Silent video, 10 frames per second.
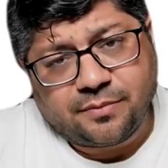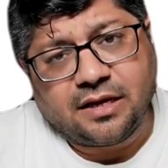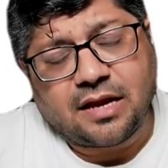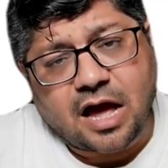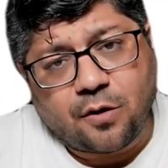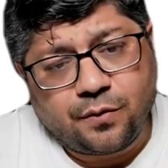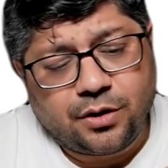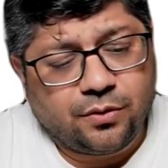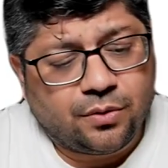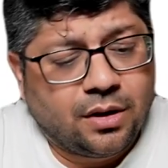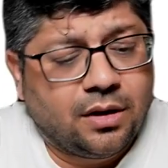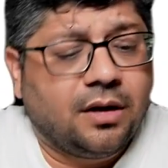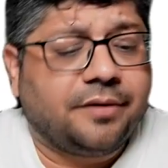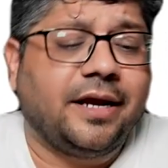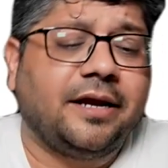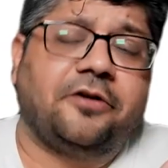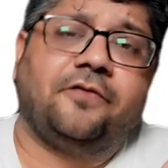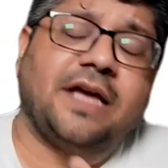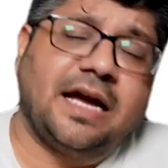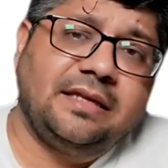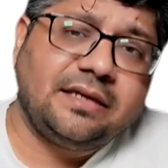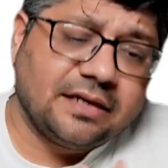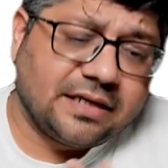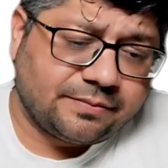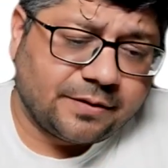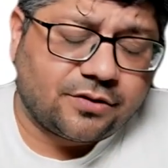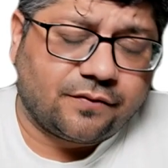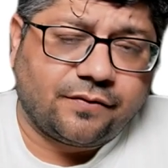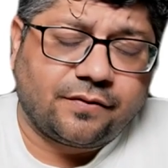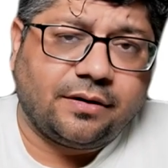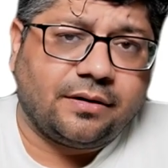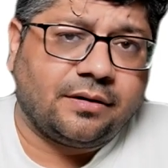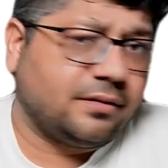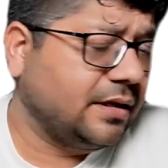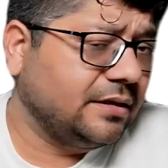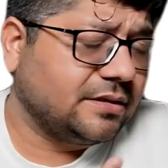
Then how would you take care of the ethical aspects of different things?